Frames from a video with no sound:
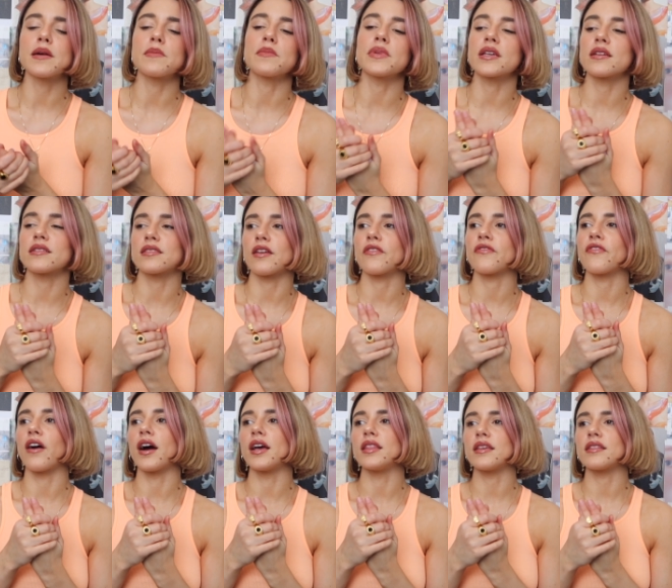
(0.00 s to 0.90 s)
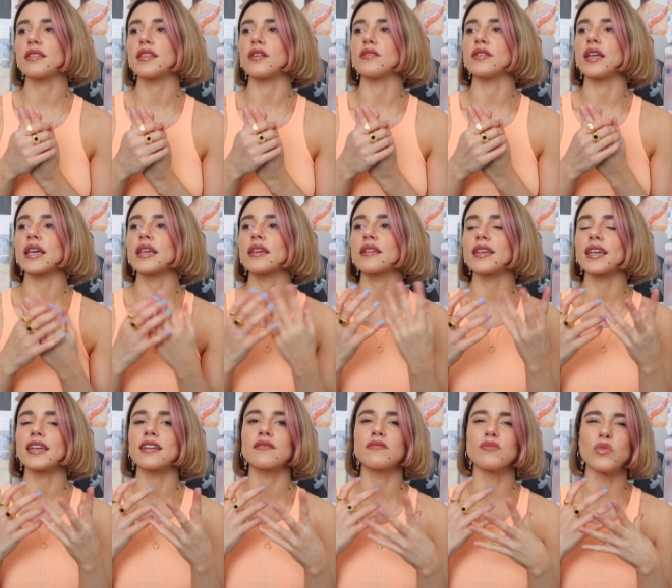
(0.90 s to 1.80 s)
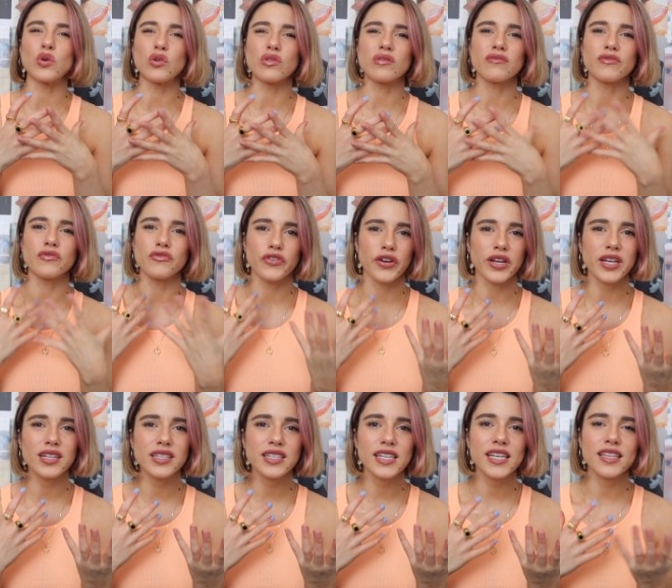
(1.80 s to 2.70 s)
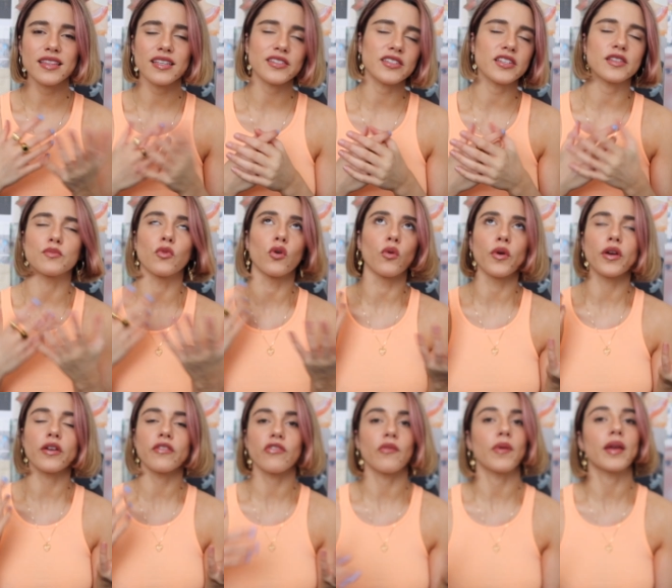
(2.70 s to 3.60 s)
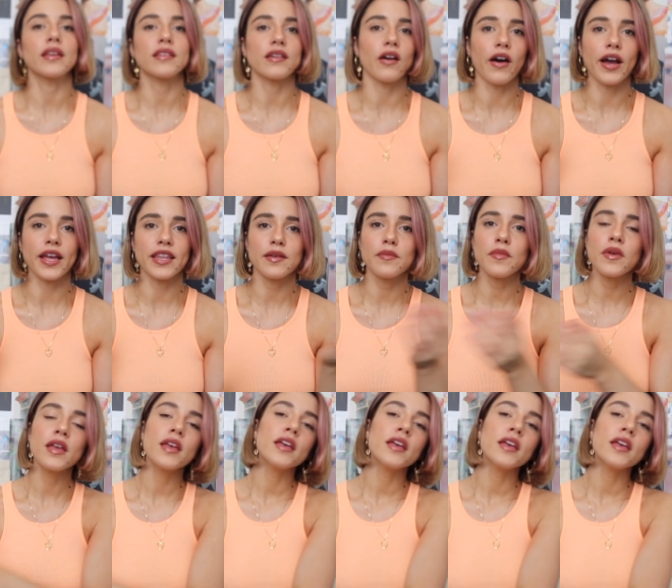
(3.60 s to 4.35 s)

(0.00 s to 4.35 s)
because I find that they'll like get more crinkly and it's just more work for me to iron them.